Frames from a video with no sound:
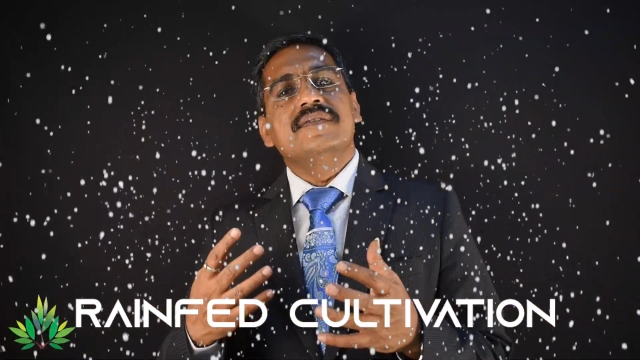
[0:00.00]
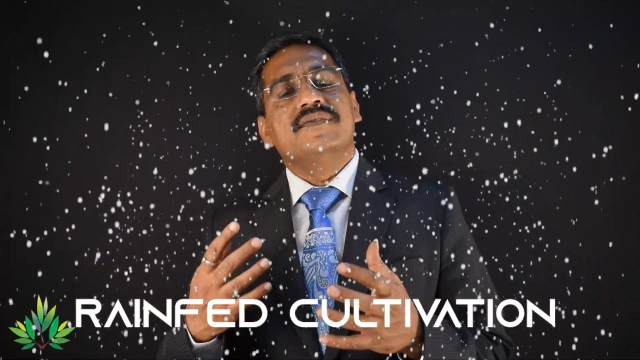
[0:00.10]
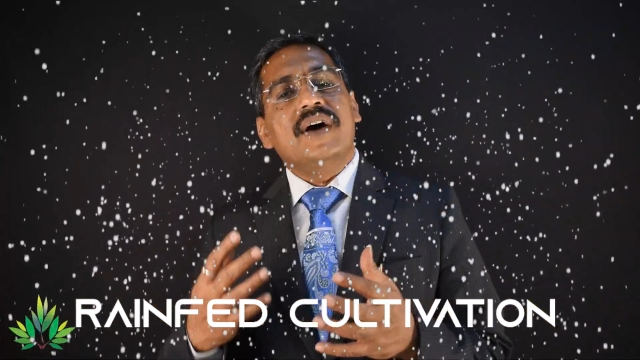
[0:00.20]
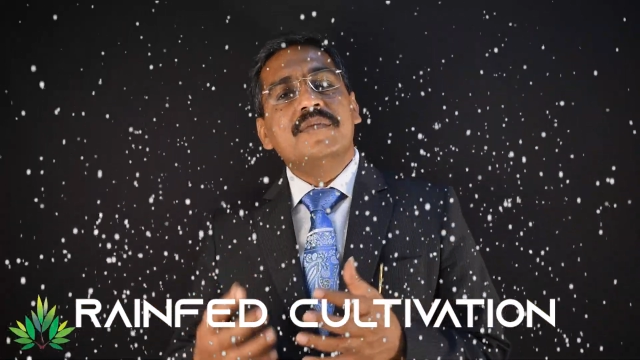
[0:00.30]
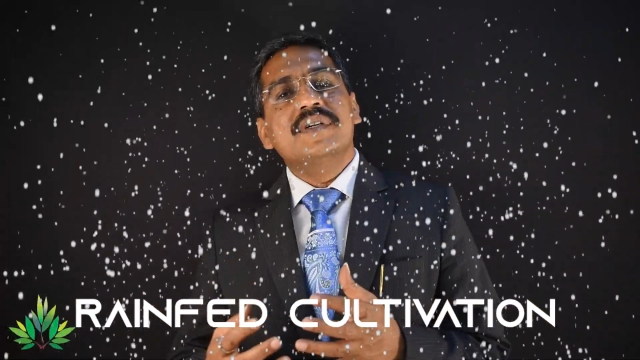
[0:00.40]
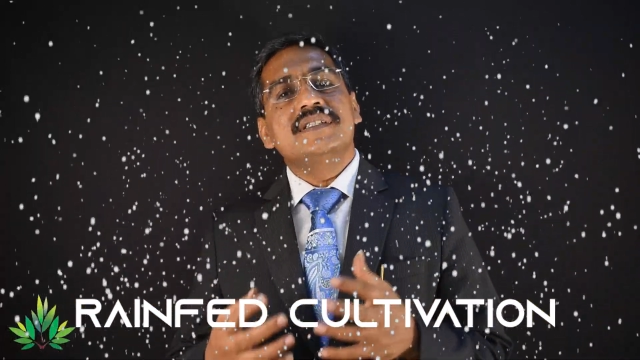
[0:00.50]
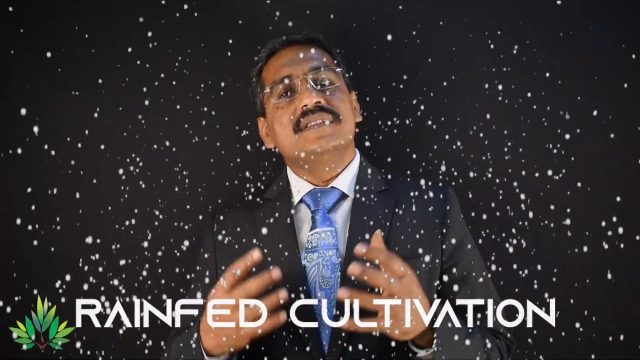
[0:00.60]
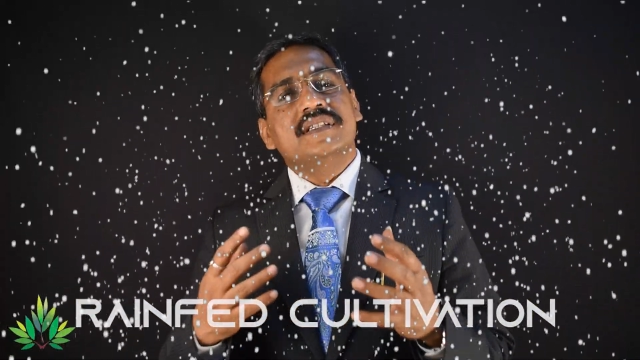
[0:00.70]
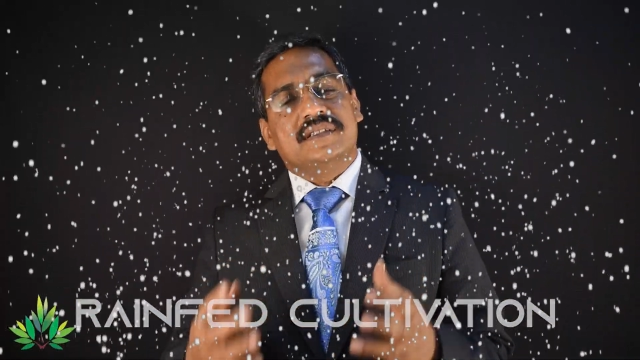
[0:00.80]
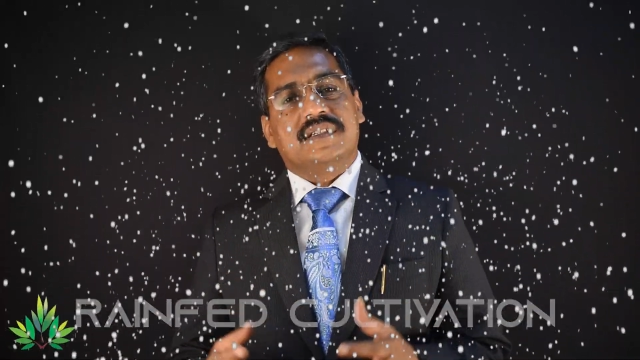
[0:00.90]
farmers'
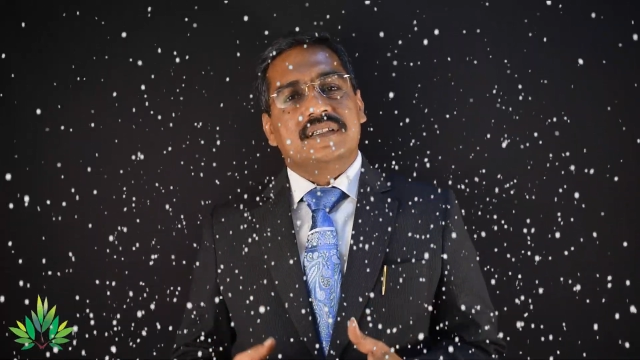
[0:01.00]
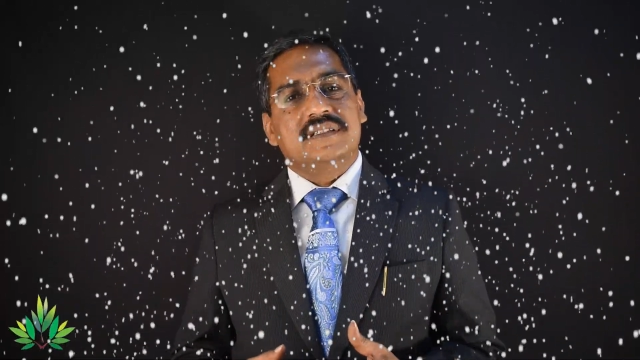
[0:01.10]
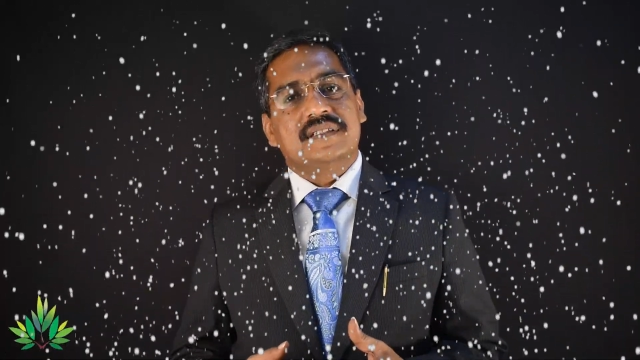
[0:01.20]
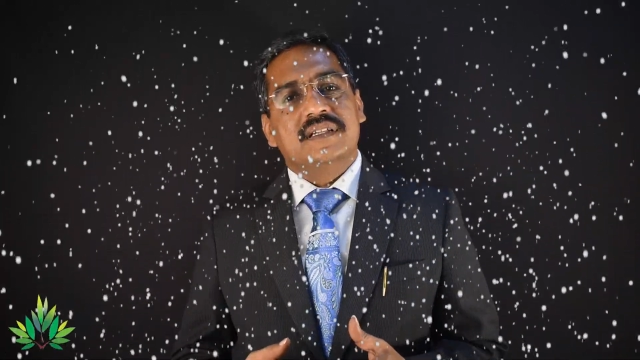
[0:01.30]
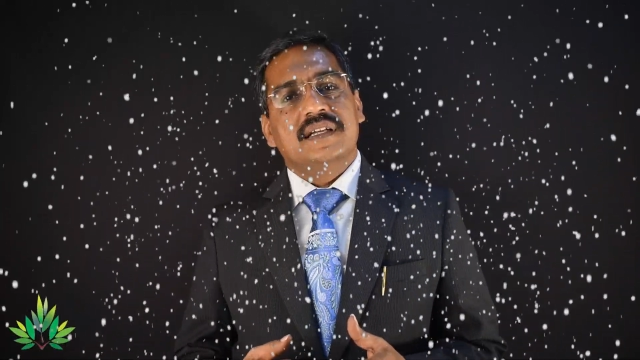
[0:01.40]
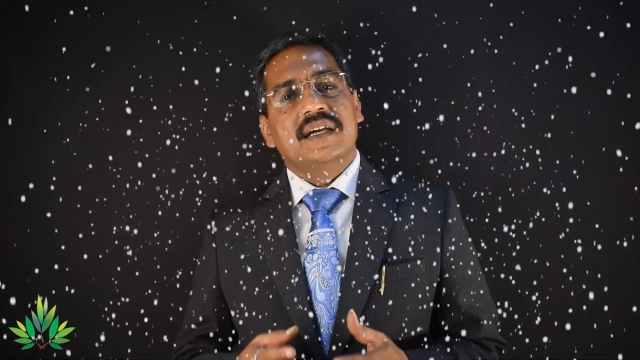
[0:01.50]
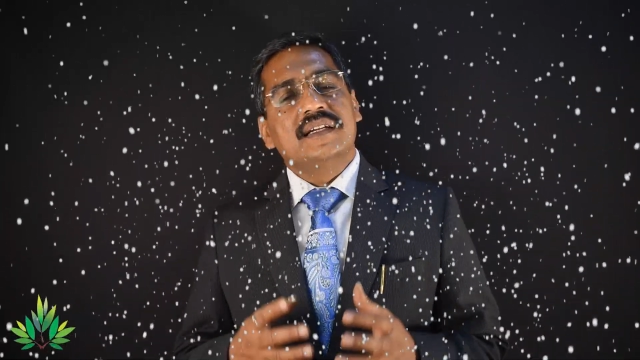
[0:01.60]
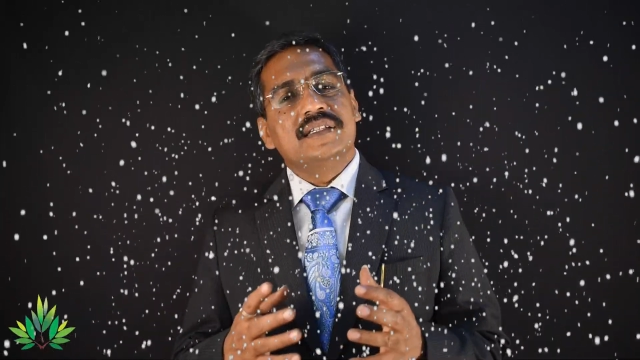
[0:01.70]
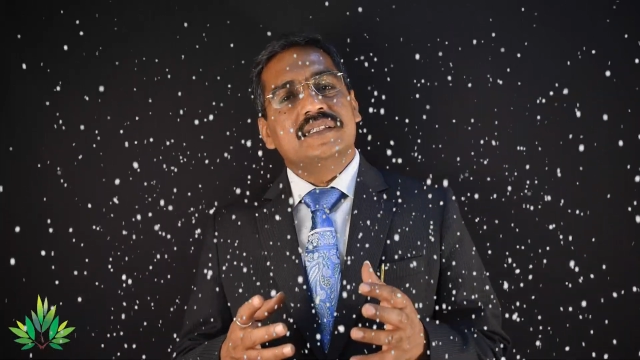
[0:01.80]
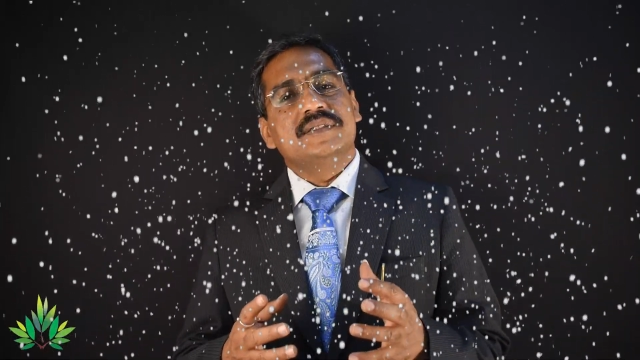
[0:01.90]
distress,
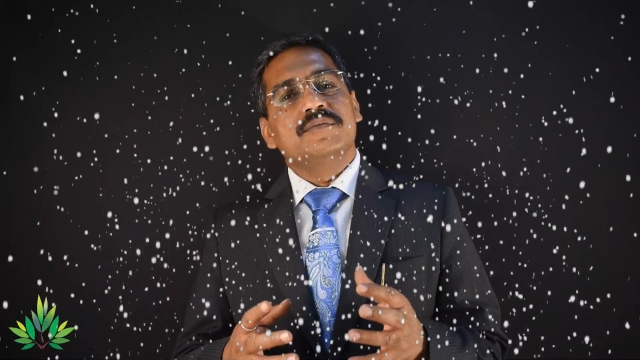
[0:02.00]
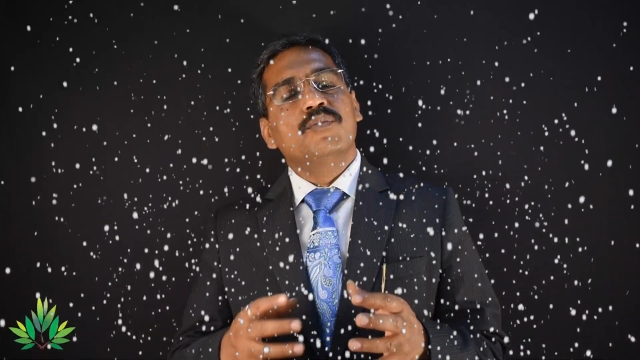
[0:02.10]
it is